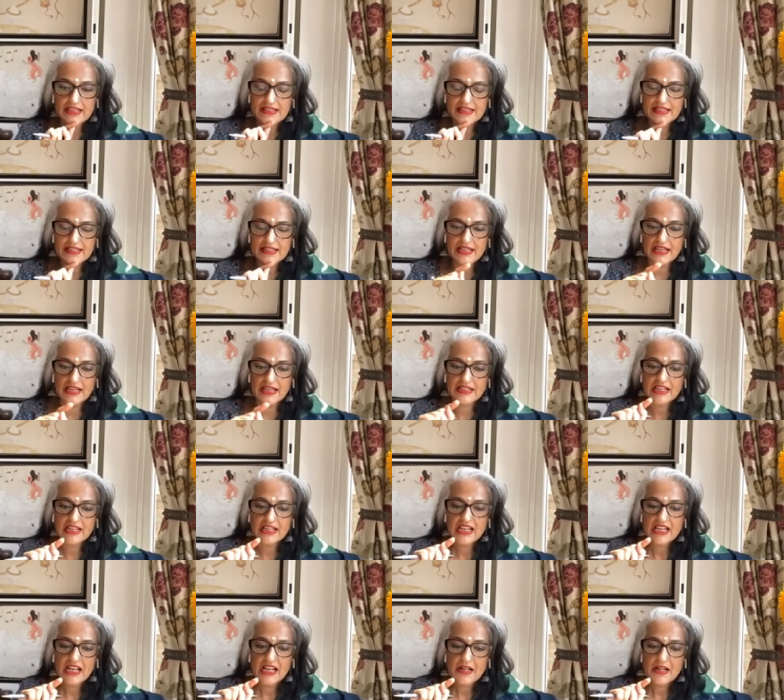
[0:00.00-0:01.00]
a lot of
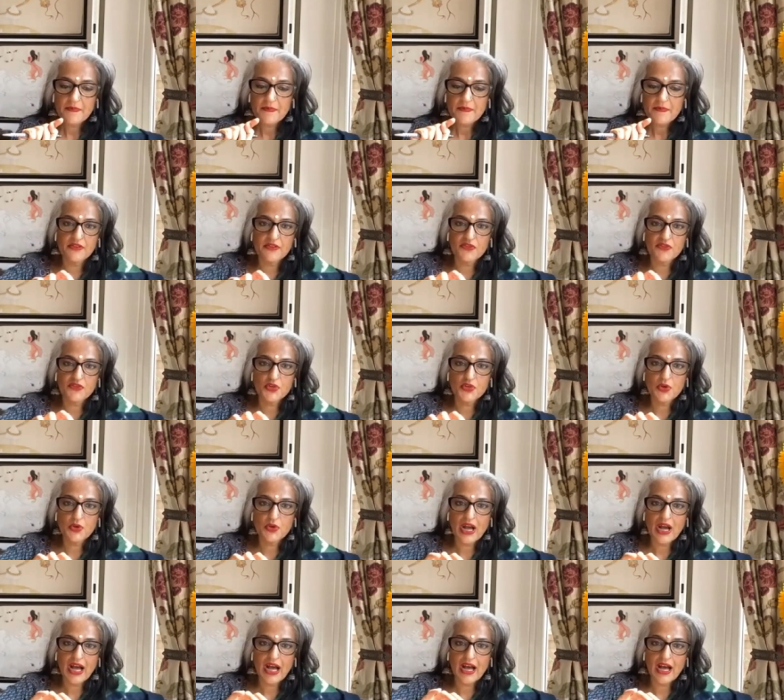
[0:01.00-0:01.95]
times if you have